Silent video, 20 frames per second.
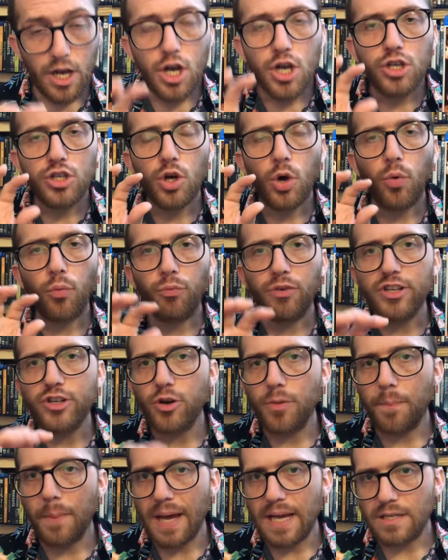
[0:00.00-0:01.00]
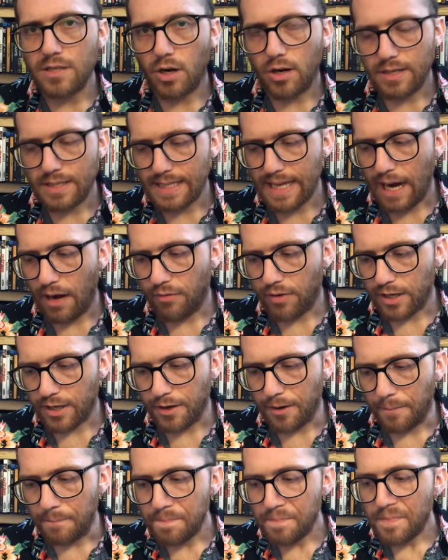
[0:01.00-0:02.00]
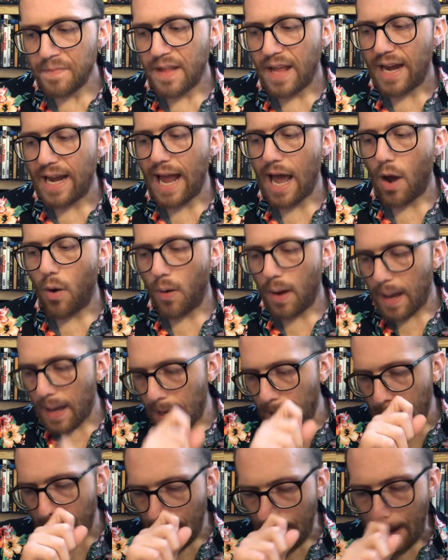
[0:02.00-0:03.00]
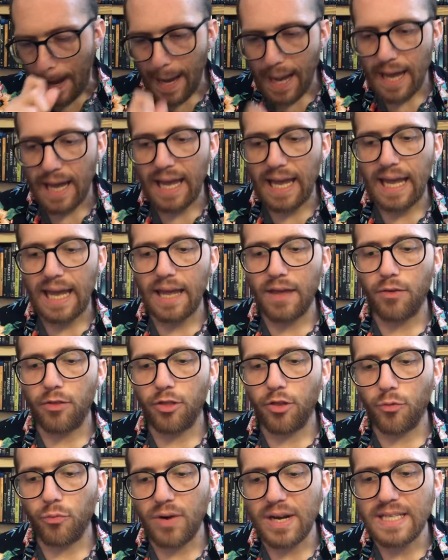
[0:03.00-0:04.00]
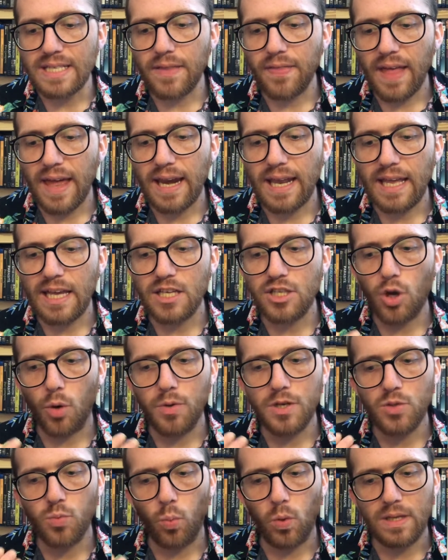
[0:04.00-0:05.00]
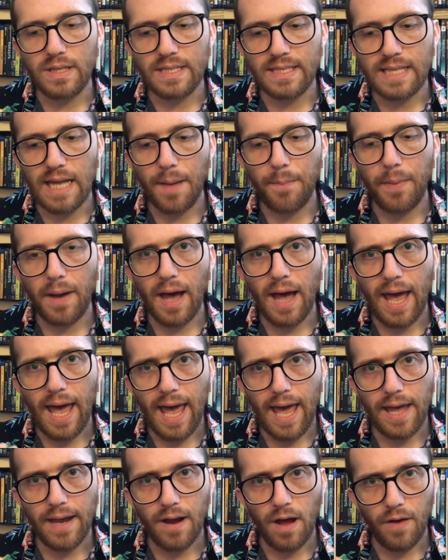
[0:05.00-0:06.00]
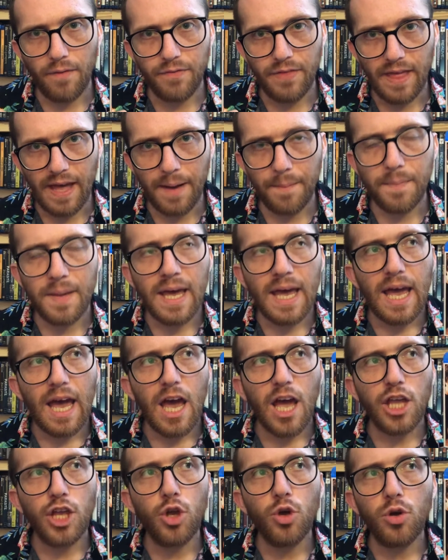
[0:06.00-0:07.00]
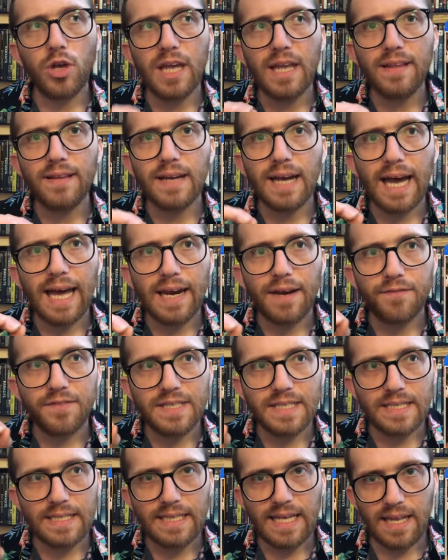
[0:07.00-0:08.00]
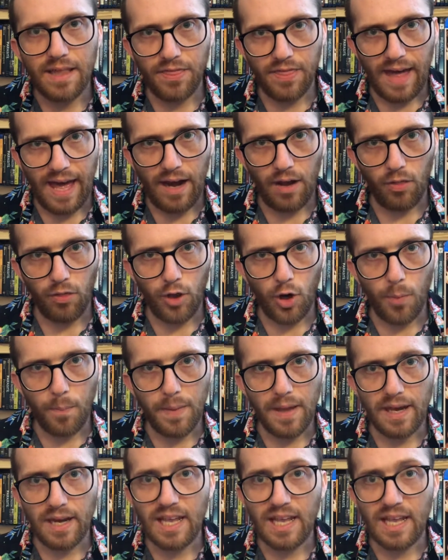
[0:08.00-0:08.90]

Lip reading: So Richard Basehart's character, now, the reason that he is always one step ahead of them, you get to kind of see that a little bit.